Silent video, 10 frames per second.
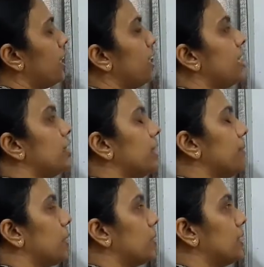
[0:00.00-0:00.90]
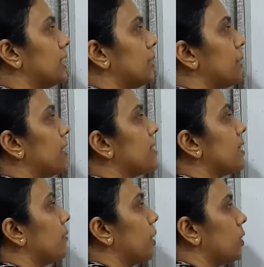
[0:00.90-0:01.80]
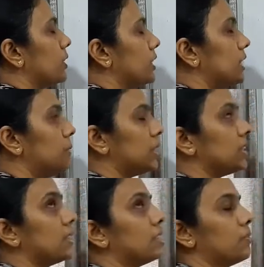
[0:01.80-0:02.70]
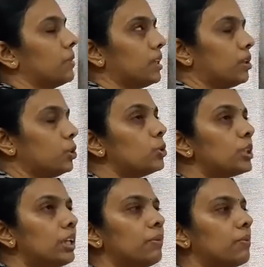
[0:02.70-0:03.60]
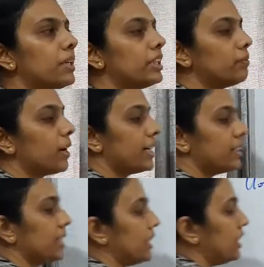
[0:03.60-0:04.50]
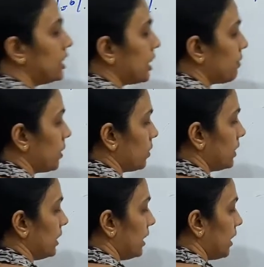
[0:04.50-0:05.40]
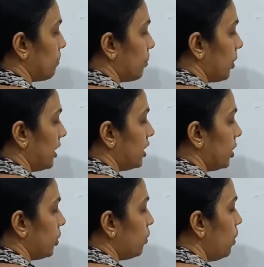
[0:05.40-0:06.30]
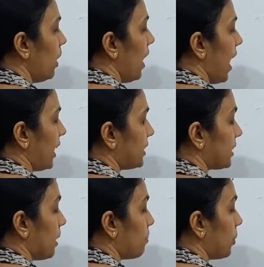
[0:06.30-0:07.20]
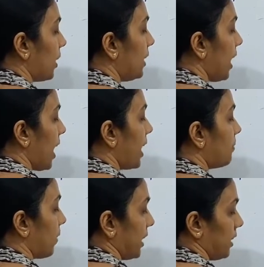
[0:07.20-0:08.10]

Initial velocity means the velocity which is, usually we will divide that initial velocity component into x component and y